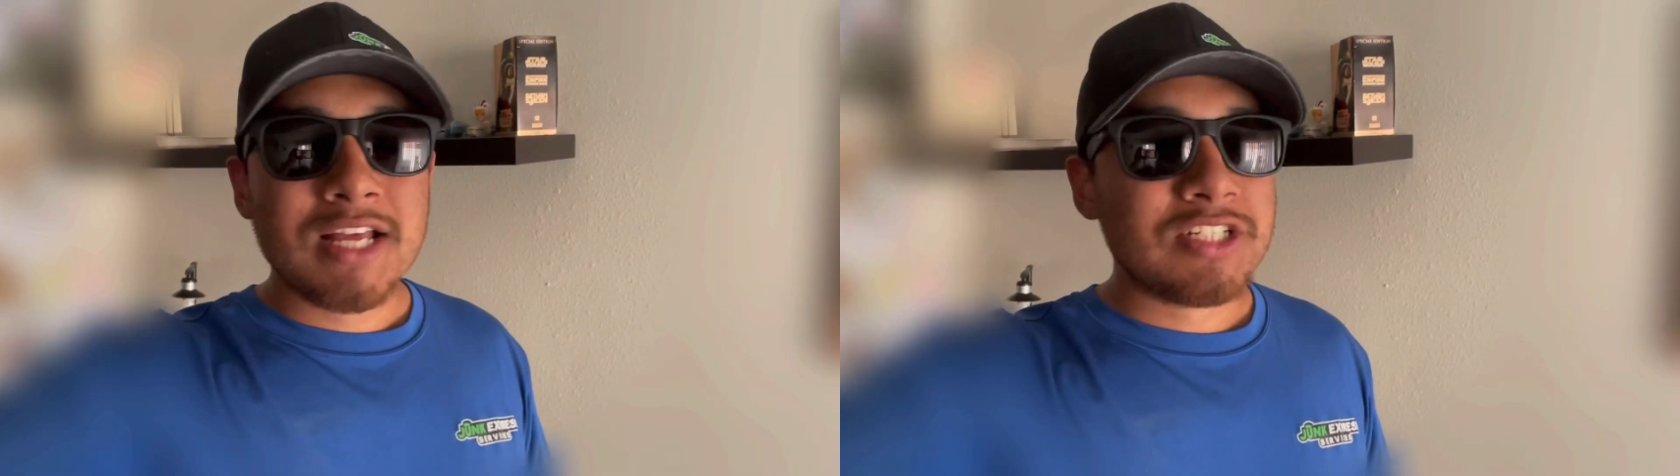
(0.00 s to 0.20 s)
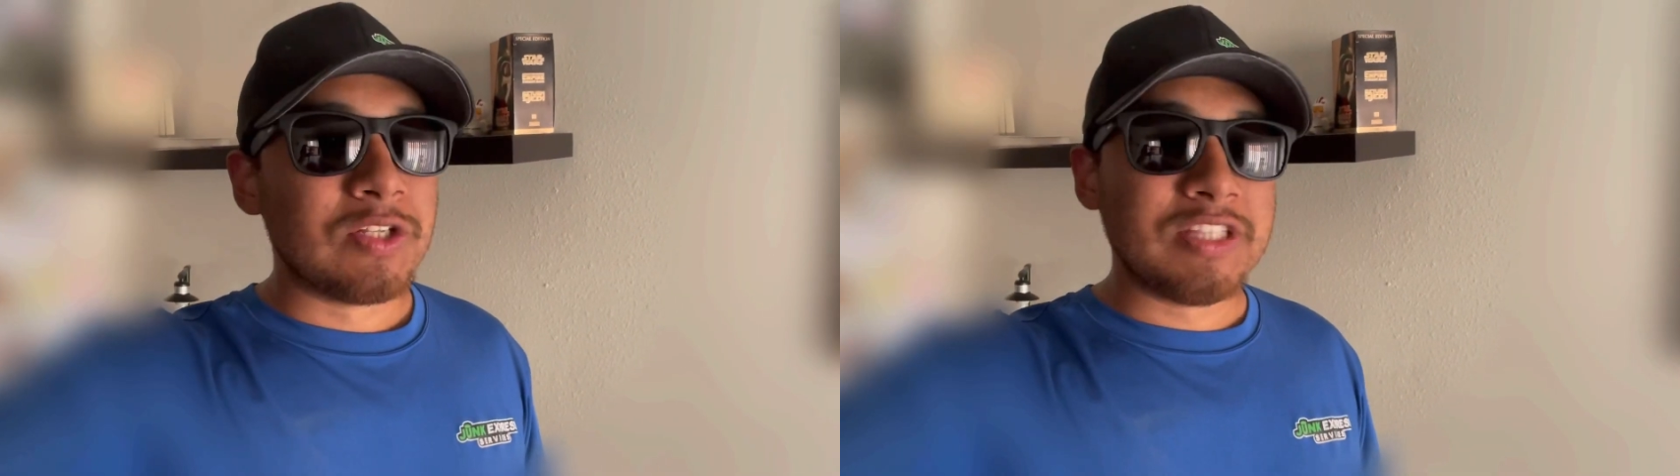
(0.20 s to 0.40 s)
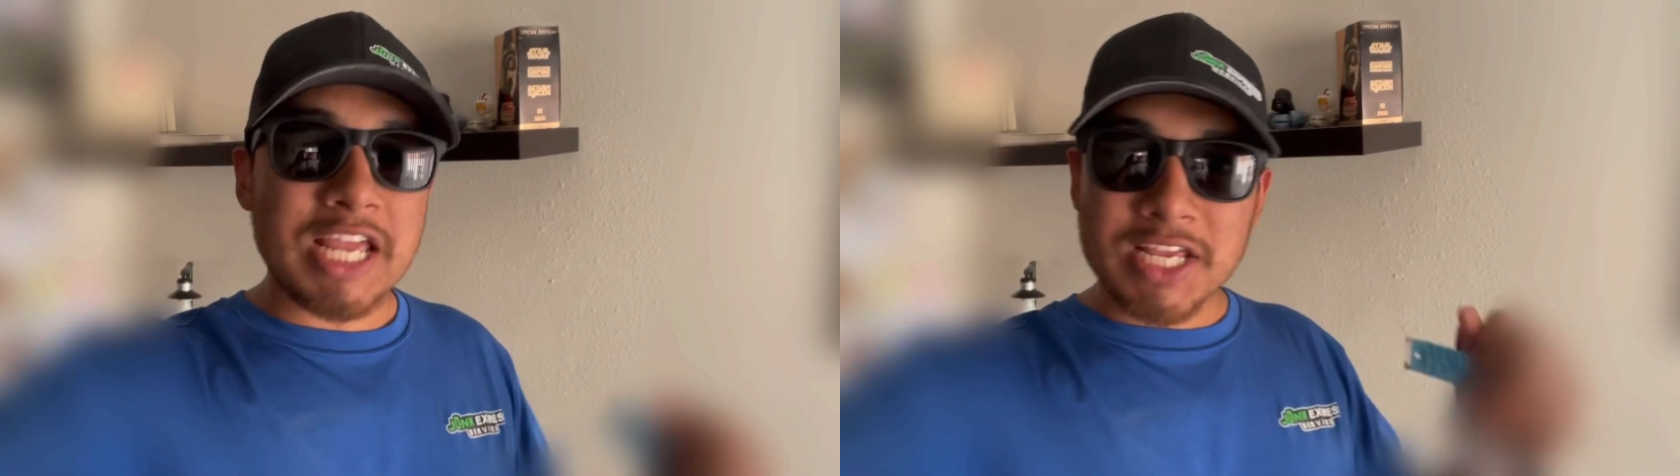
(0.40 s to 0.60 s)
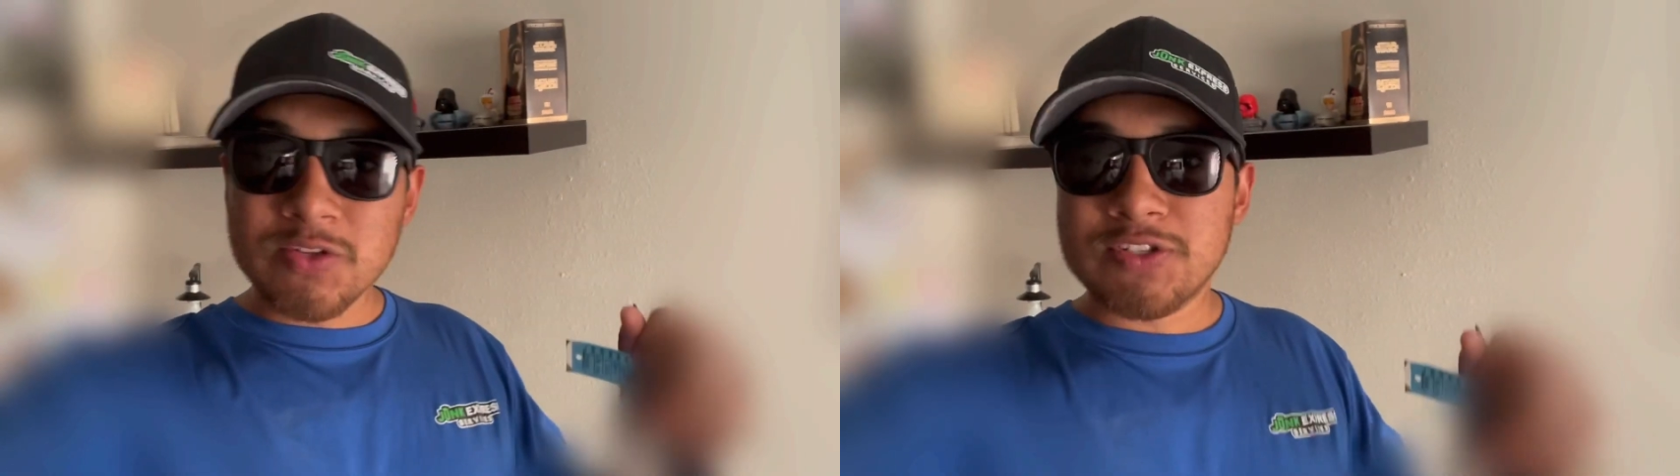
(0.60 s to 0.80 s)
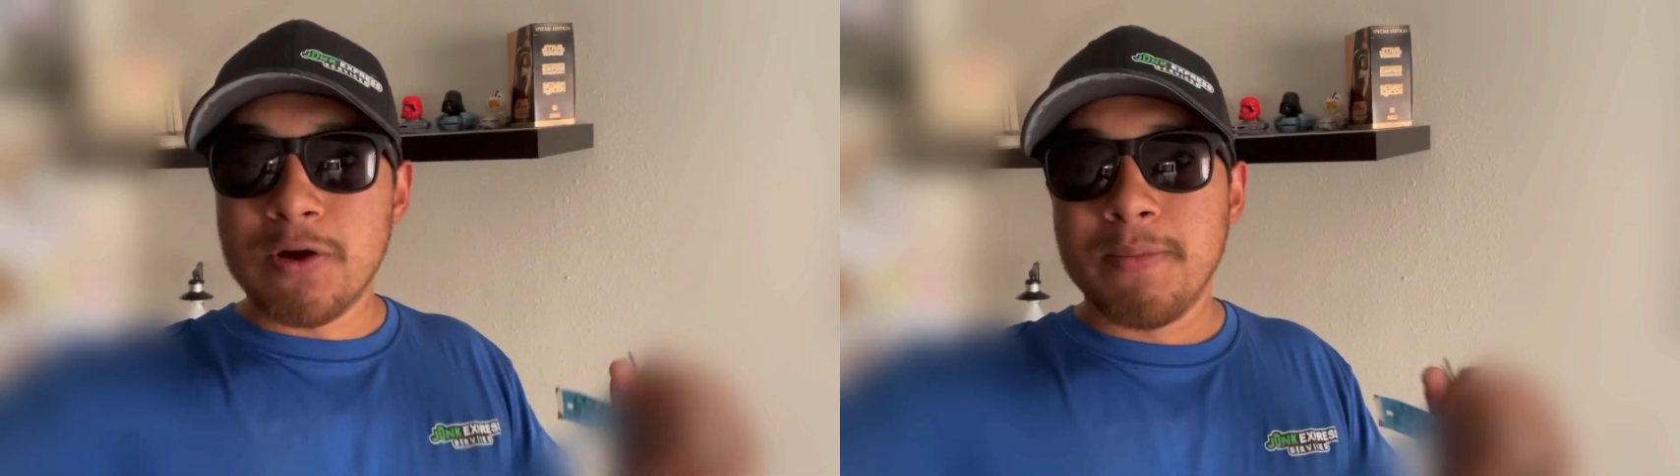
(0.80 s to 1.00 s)
So thank you
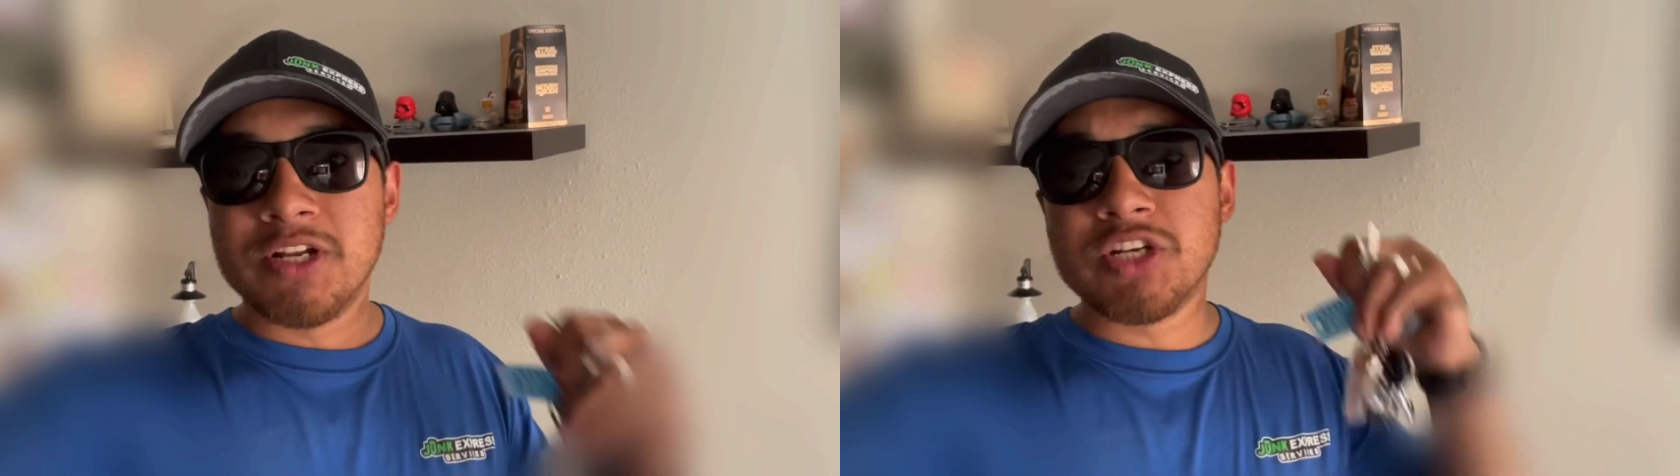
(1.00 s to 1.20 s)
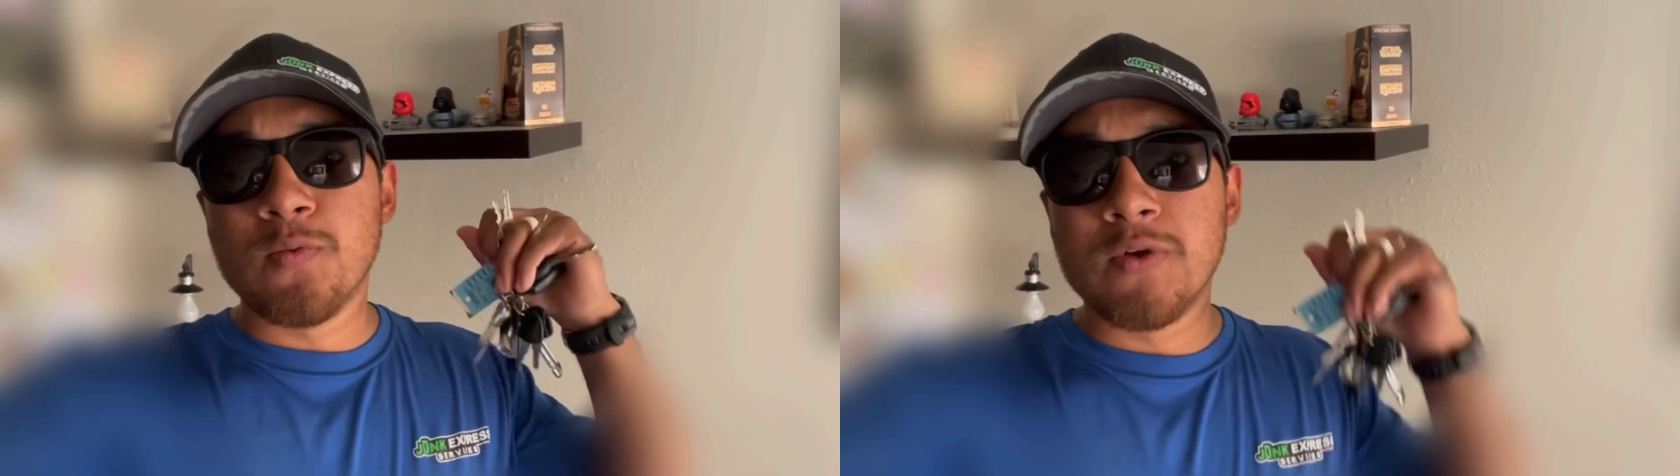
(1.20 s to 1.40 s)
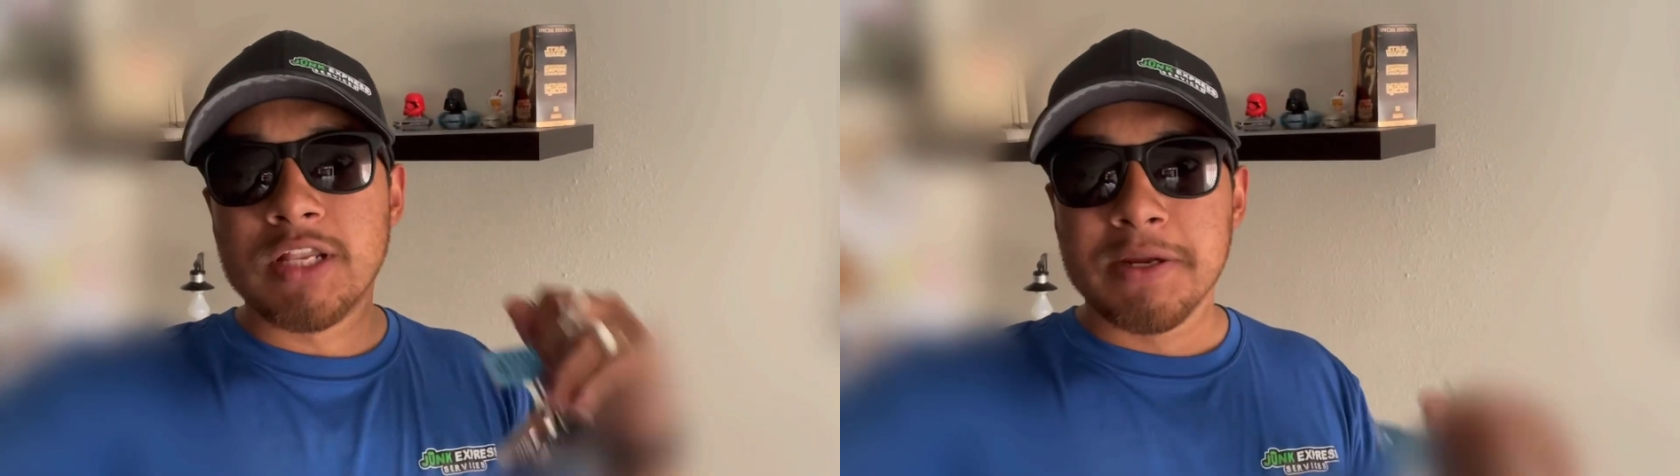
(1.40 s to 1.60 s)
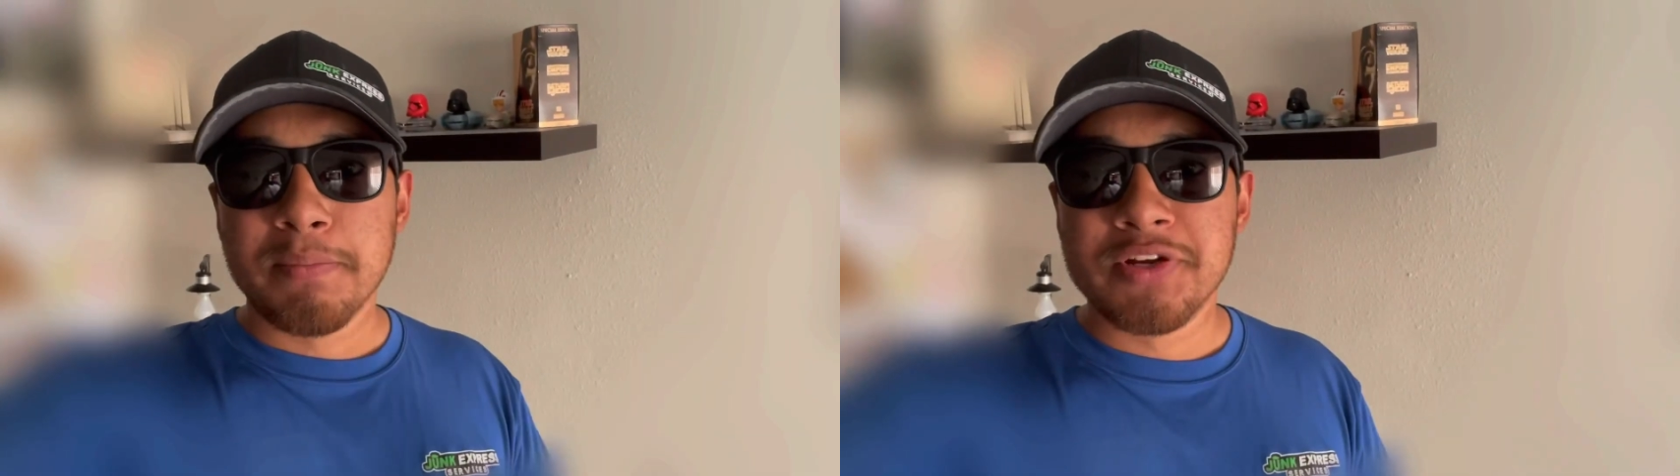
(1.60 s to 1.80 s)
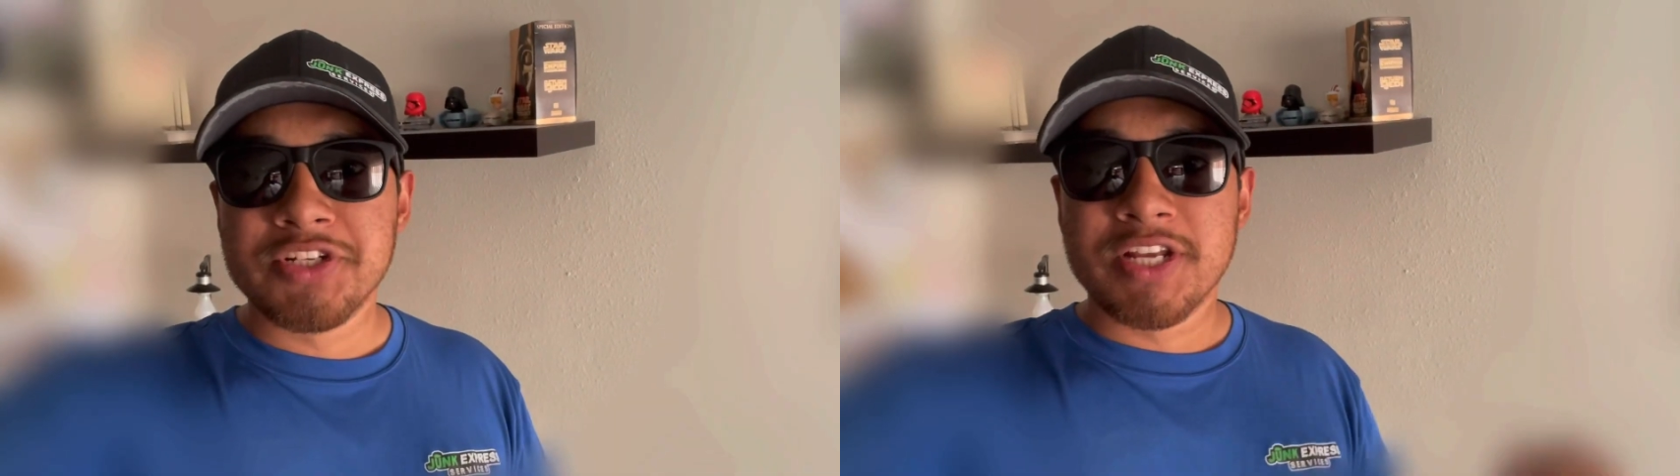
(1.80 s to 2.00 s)
so much. I really
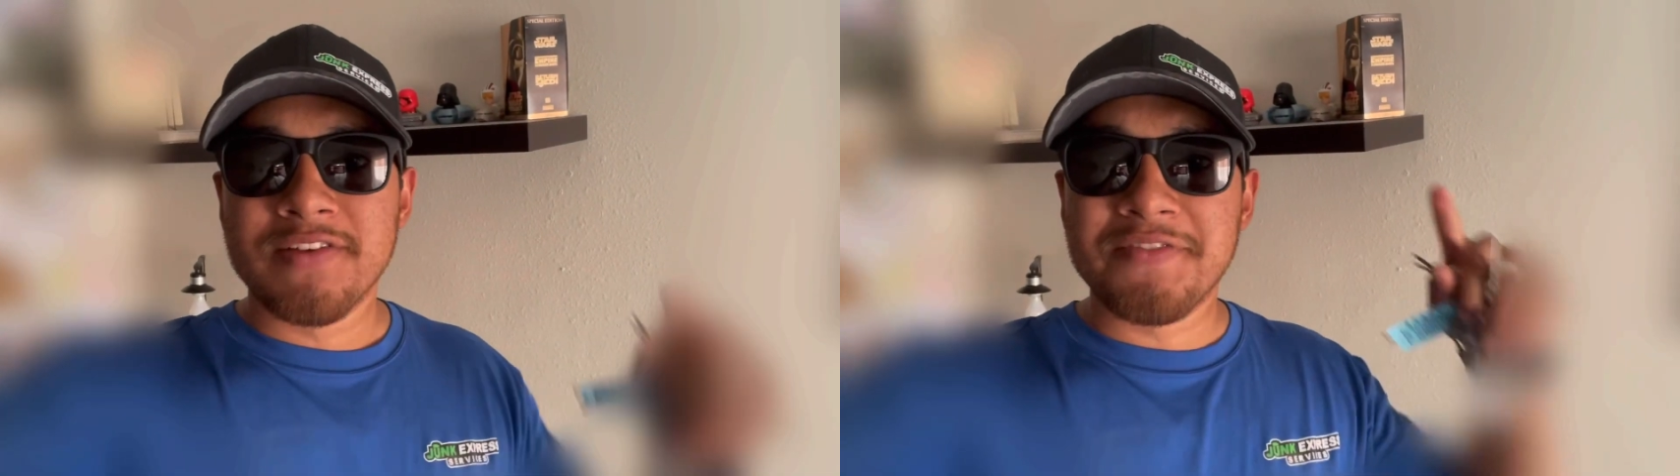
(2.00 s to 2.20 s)
appreciate it.